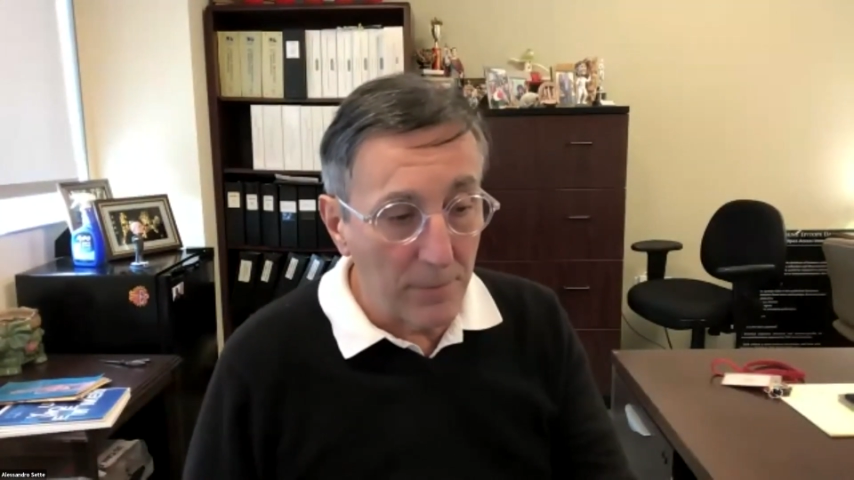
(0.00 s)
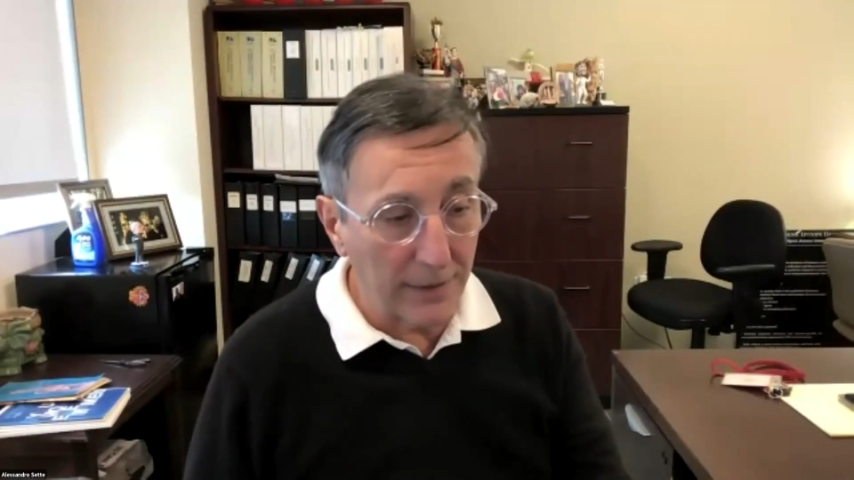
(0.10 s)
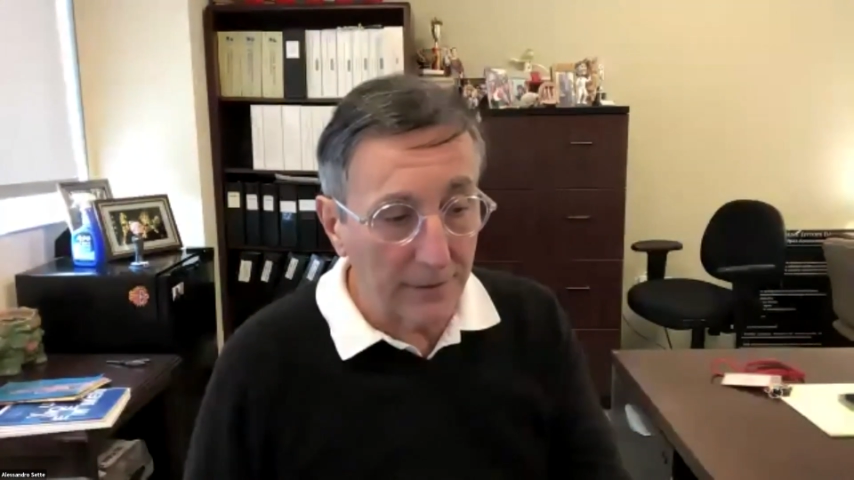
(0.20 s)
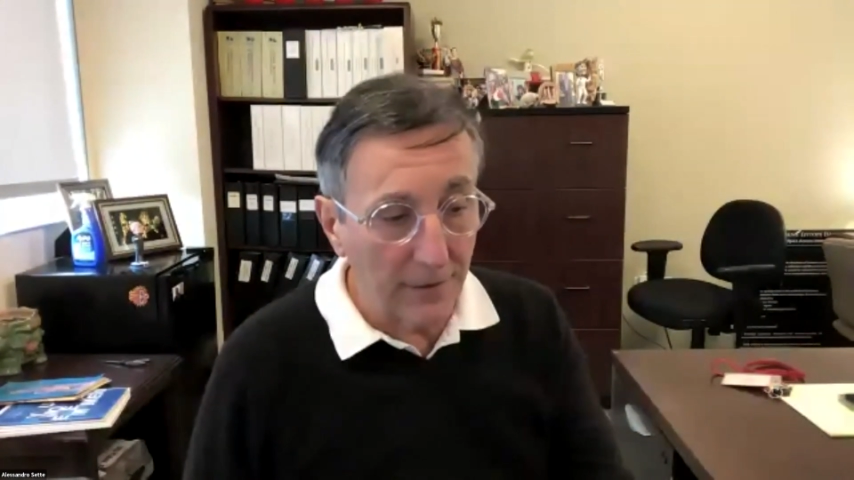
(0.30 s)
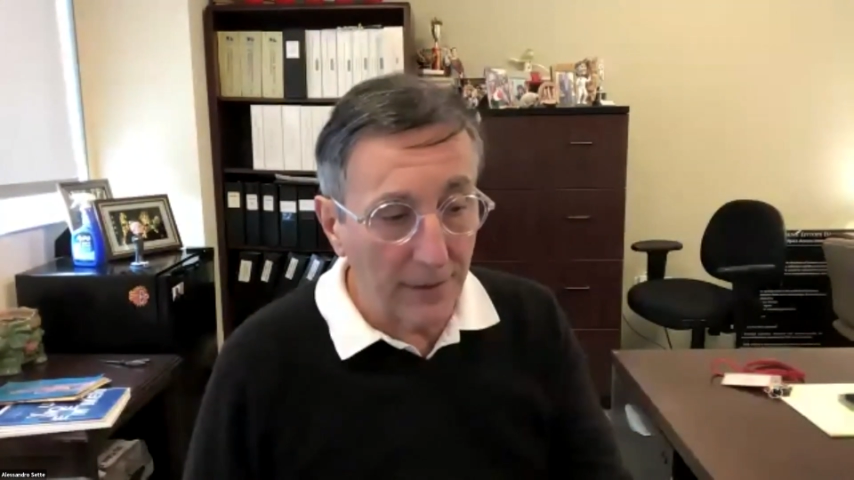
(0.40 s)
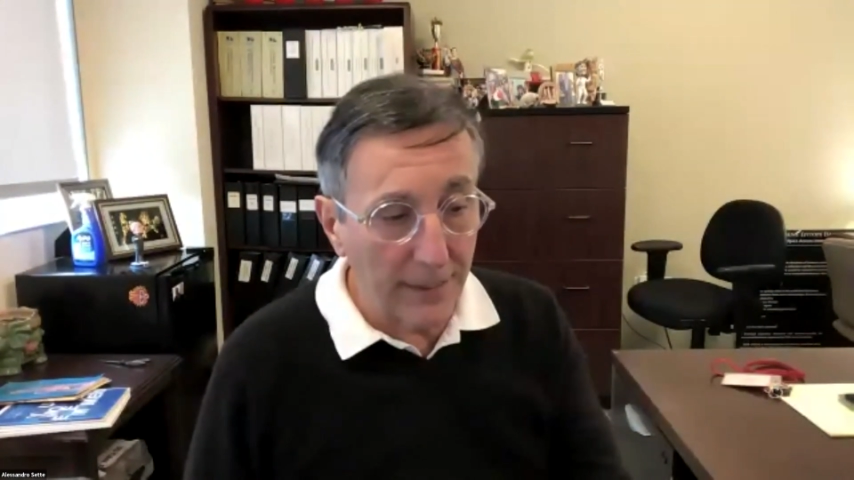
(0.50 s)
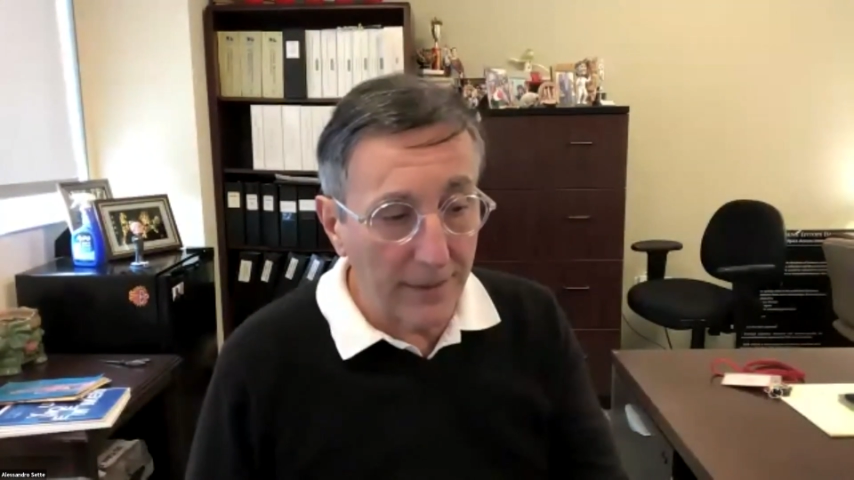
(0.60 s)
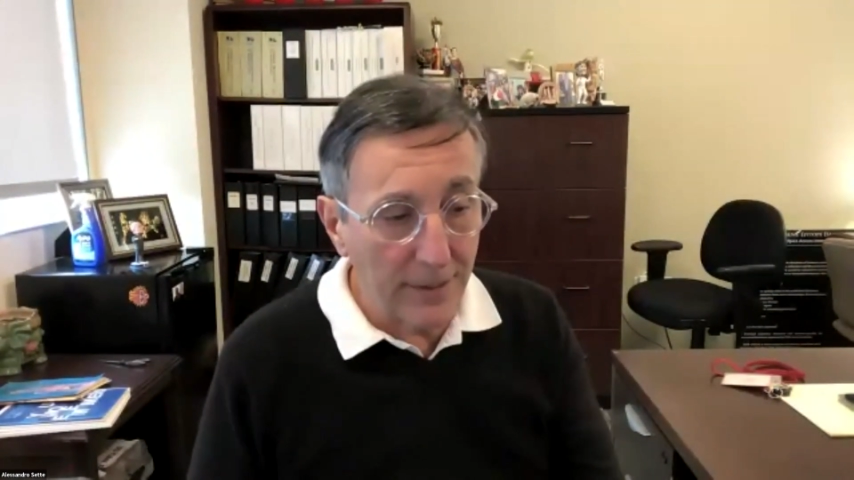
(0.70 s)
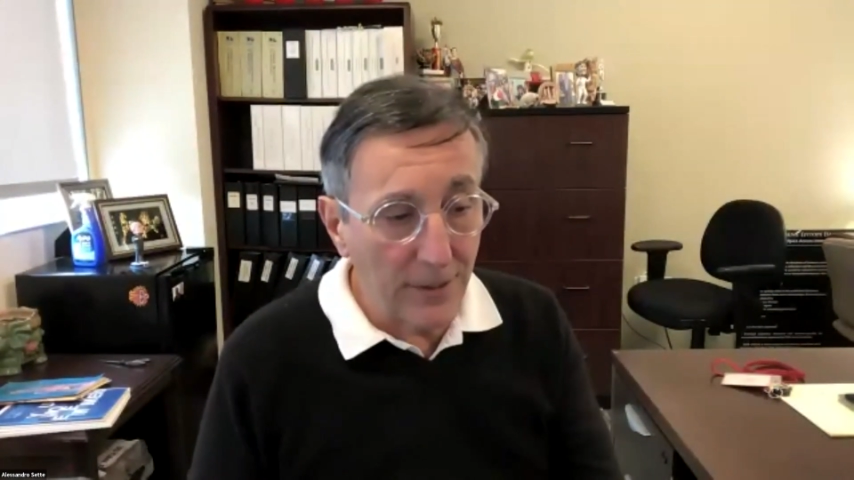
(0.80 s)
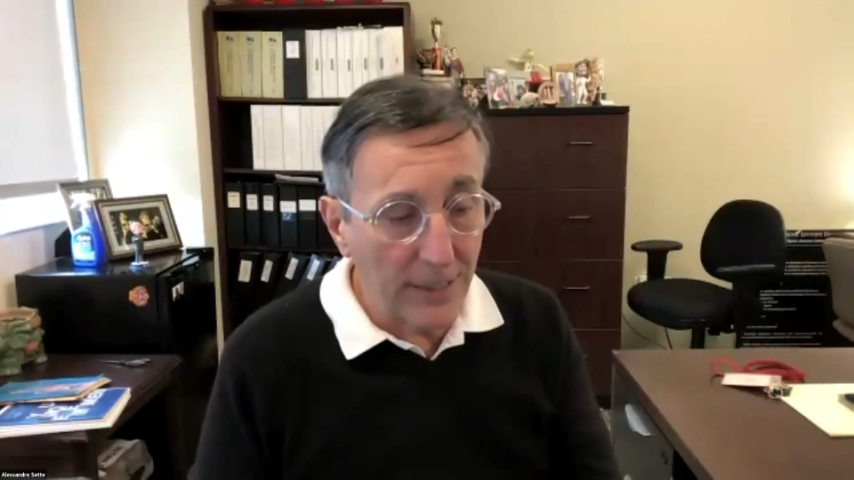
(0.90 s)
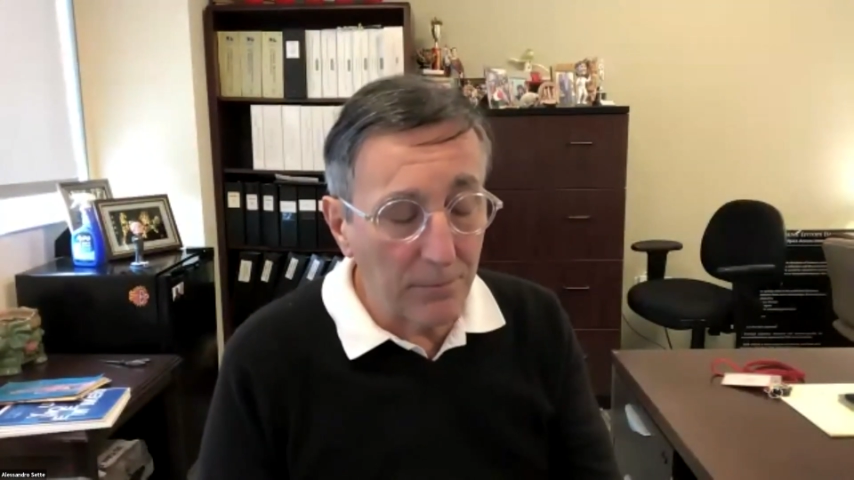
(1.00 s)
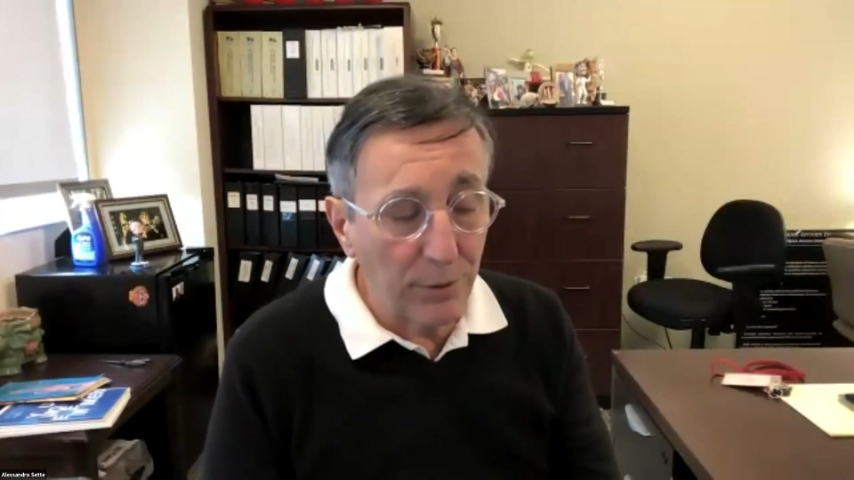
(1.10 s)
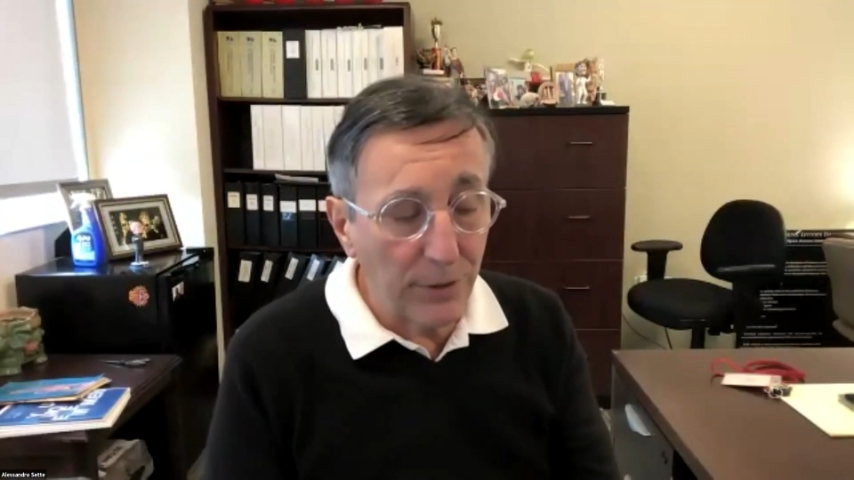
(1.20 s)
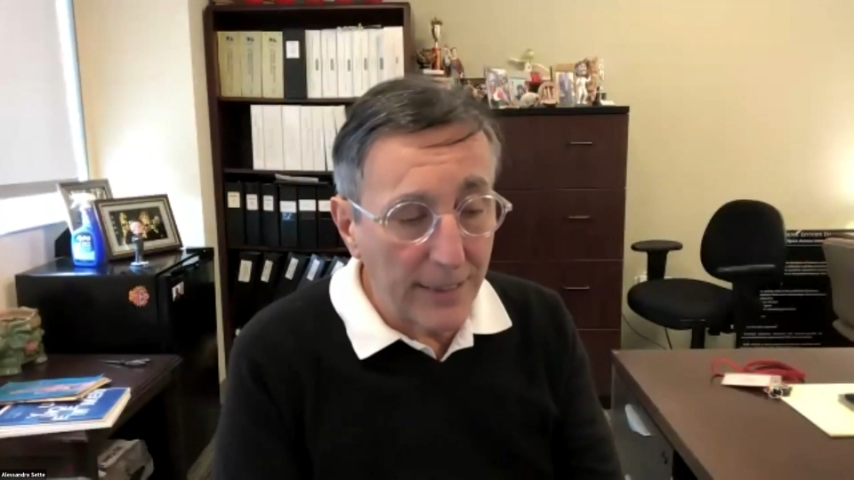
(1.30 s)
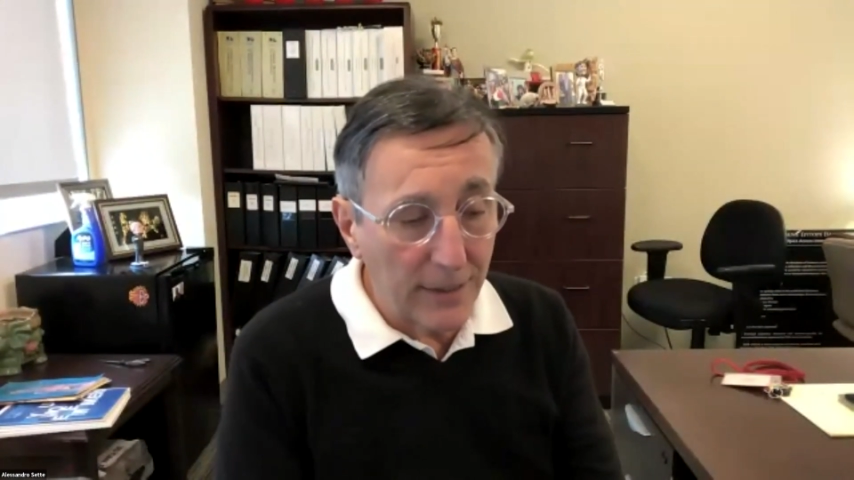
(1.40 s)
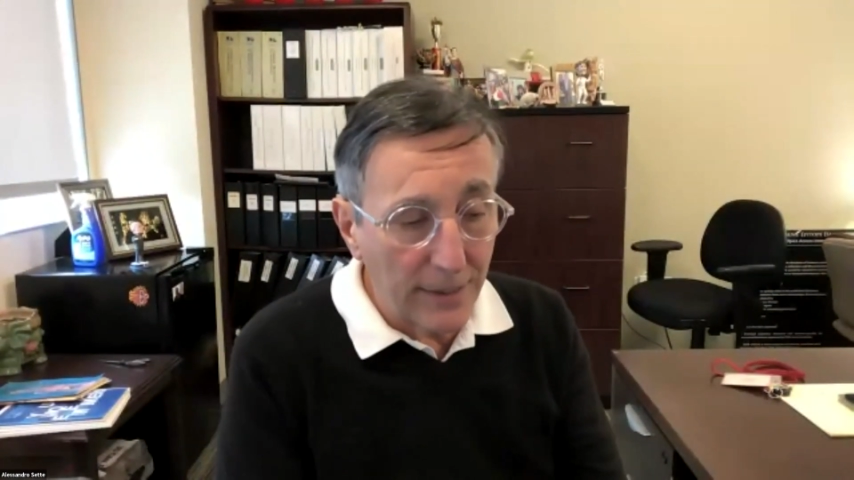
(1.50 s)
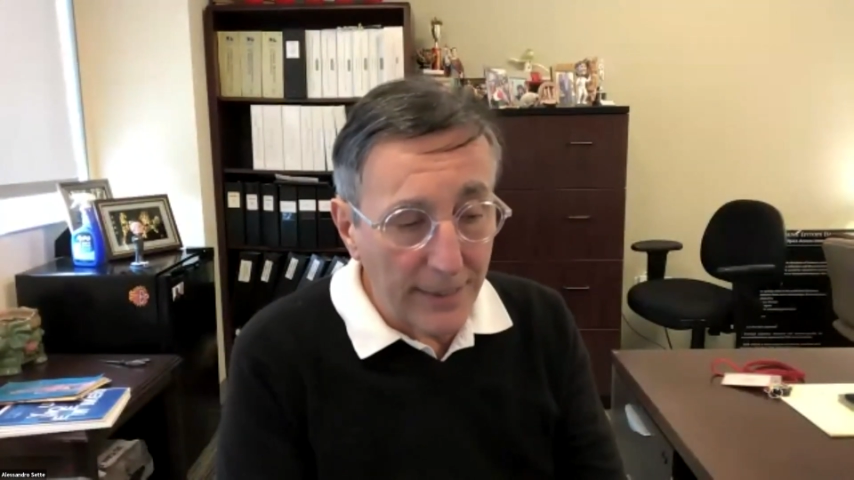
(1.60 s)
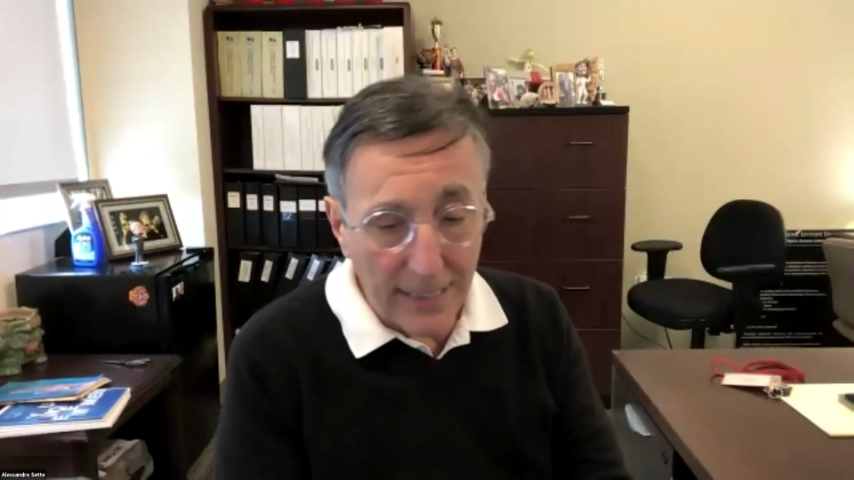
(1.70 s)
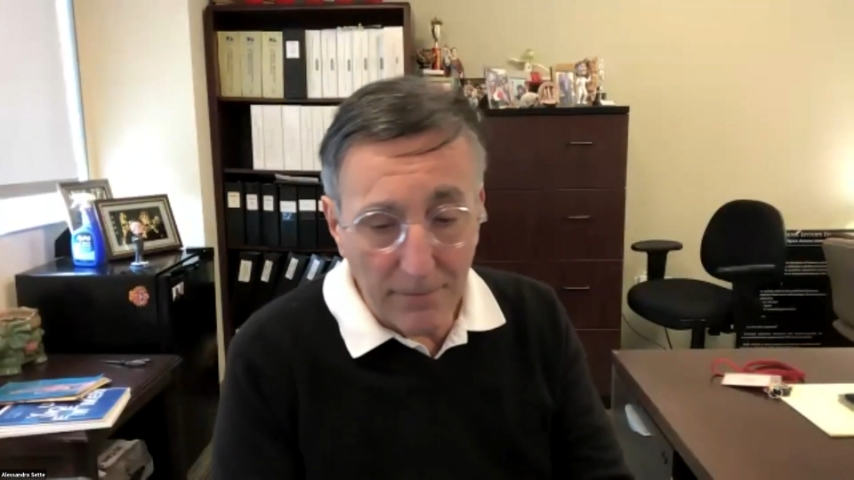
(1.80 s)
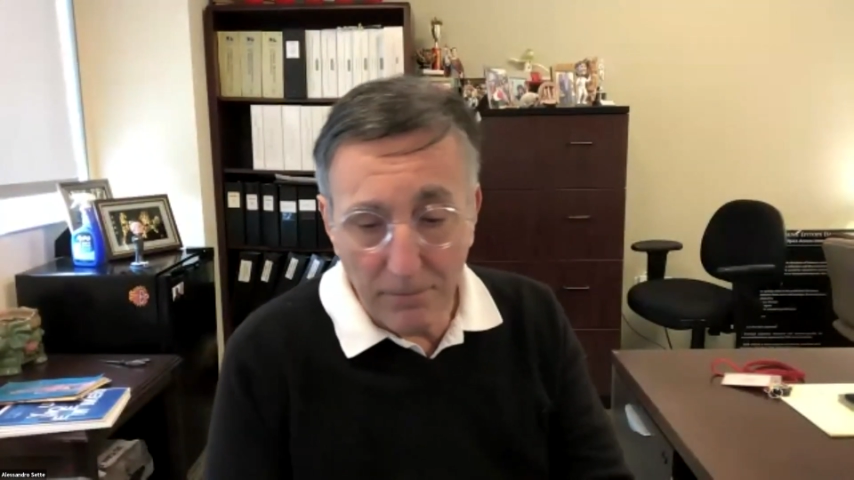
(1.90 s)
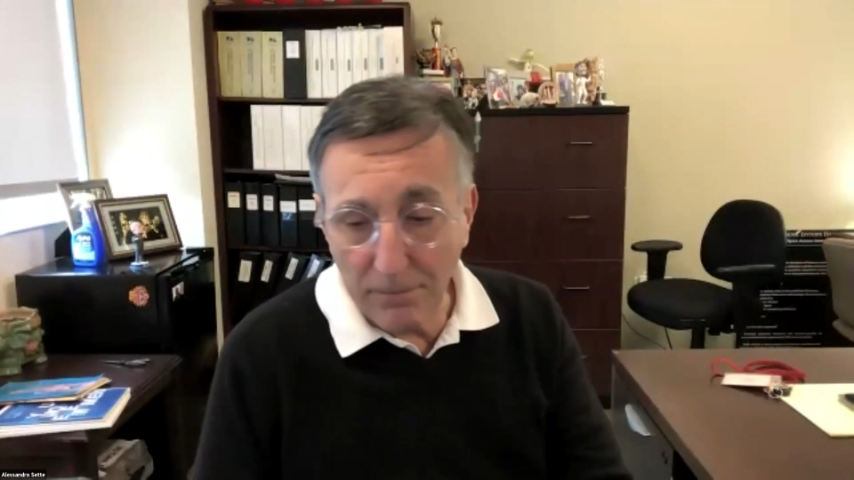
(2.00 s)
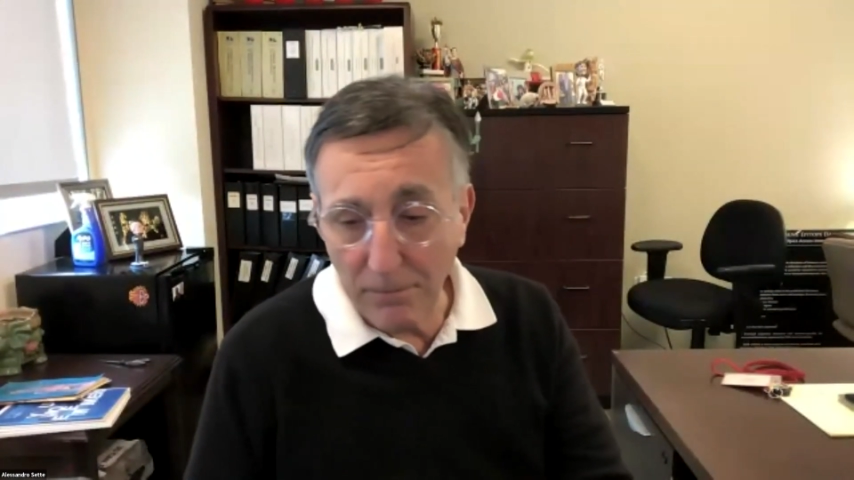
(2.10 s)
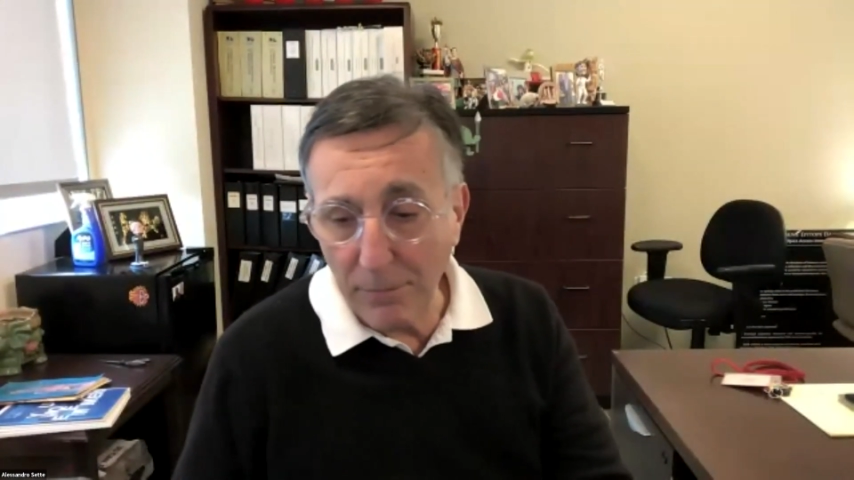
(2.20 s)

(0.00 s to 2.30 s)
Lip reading: but you can predict a